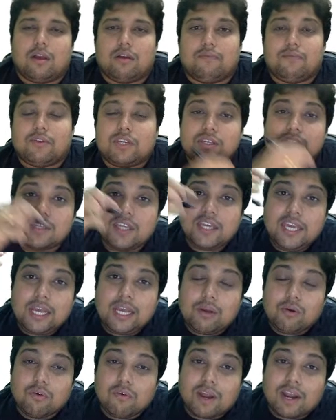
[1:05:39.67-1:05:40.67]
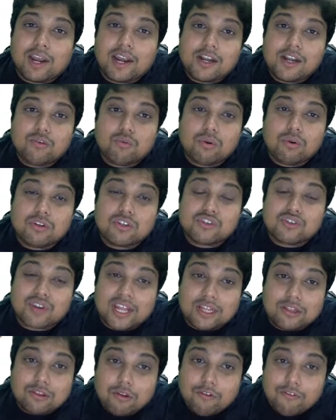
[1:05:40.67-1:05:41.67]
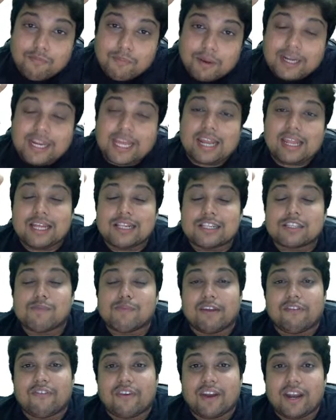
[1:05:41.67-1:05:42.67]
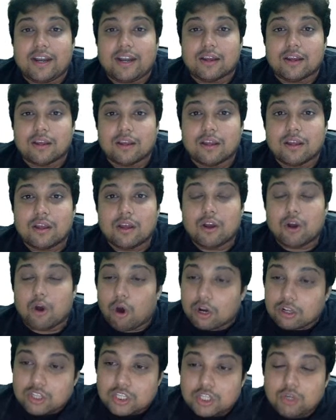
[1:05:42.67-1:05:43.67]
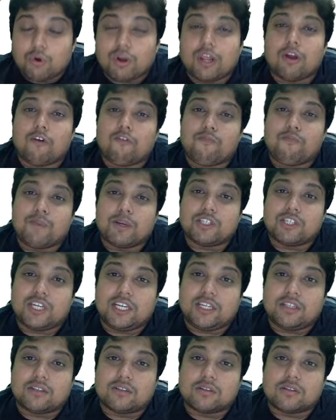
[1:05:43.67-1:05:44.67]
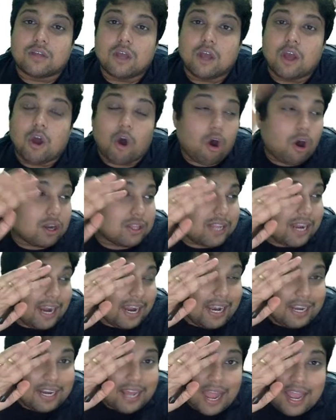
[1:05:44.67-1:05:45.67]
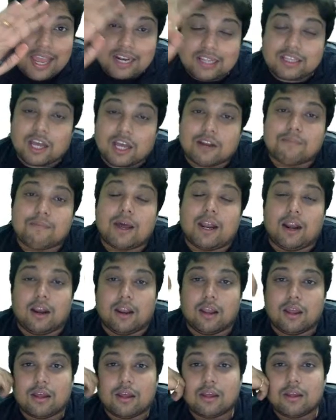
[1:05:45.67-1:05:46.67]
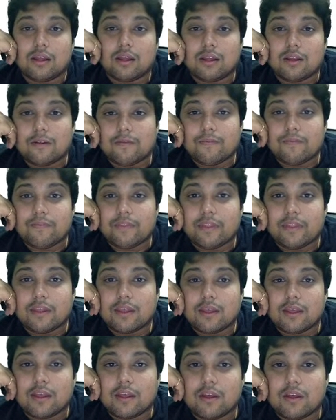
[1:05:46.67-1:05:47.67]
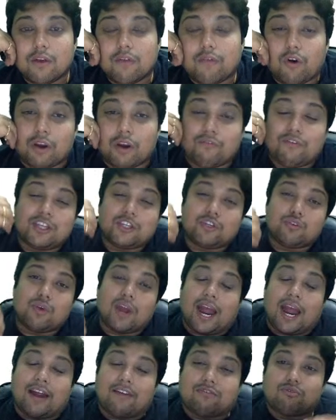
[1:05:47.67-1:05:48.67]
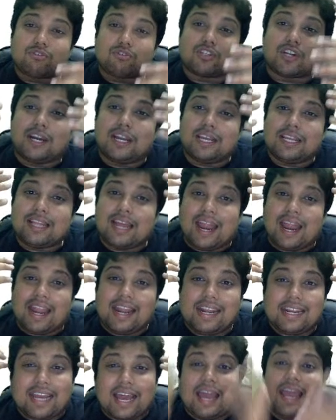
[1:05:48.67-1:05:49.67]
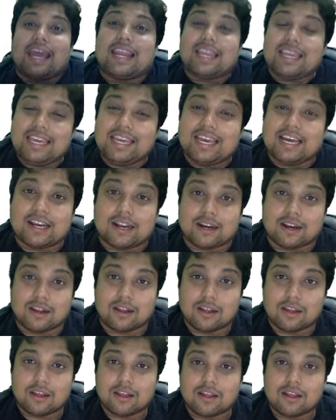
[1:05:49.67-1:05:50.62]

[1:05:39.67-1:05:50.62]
which is equivalent to strength of materials, my friend, or theory of machines, or the entire thermal, for which you have to study the entire year.